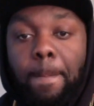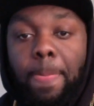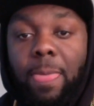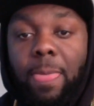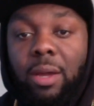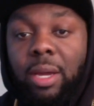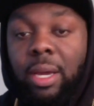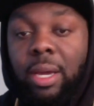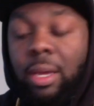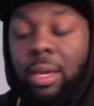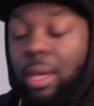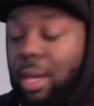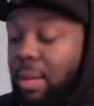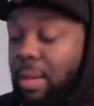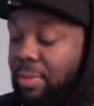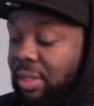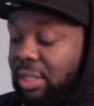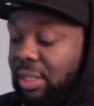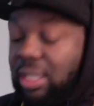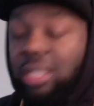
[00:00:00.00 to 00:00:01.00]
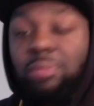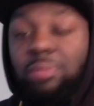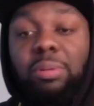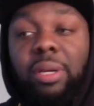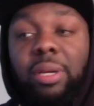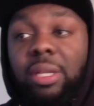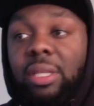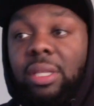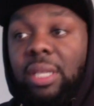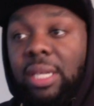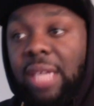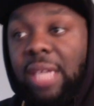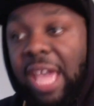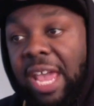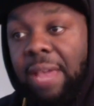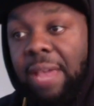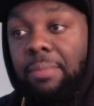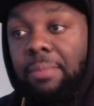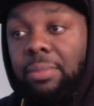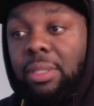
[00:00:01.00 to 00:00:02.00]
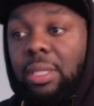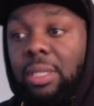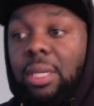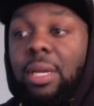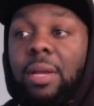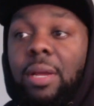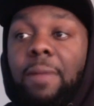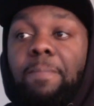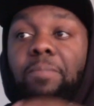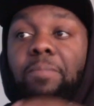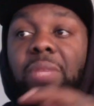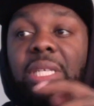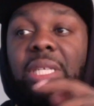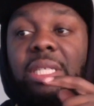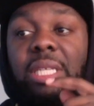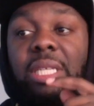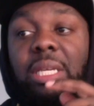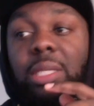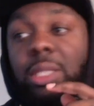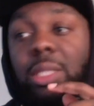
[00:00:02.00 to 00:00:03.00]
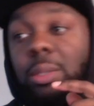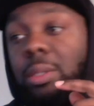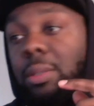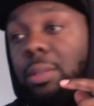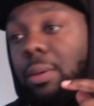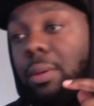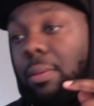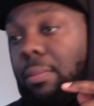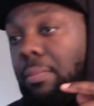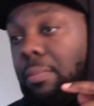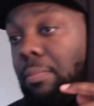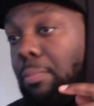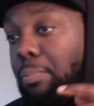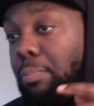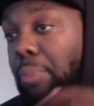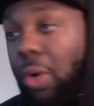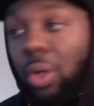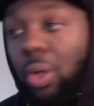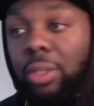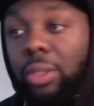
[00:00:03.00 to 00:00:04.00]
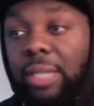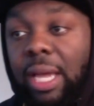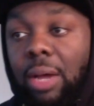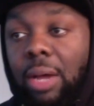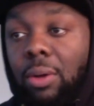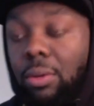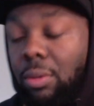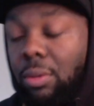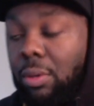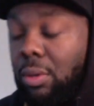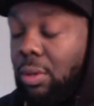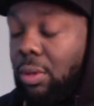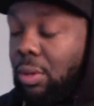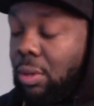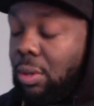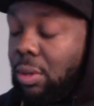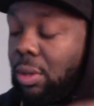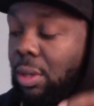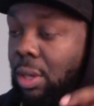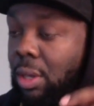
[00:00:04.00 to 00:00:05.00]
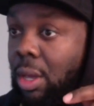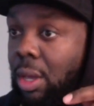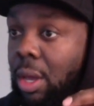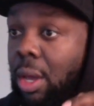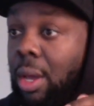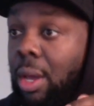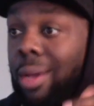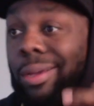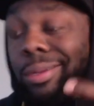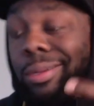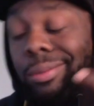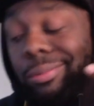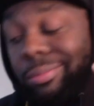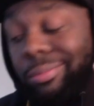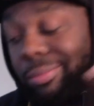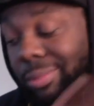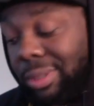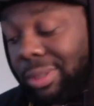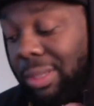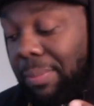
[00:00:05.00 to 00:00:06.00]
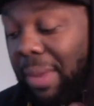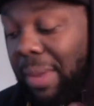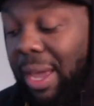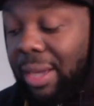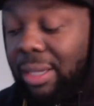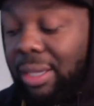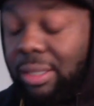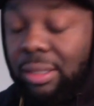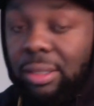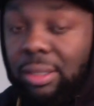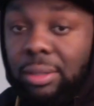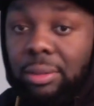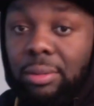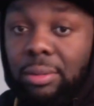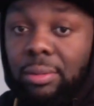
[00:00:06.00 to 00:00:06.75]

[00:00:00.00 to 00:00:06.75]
Okay, this team's played their games. This team's balled out. It's the Packers.